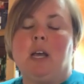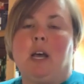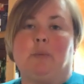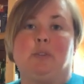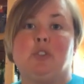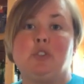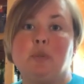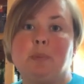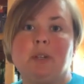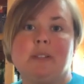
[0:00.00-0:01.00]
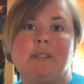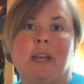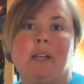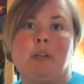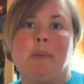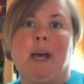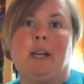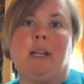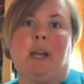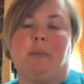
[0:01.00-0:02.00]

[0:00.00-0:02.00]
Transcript: I was super excited about it.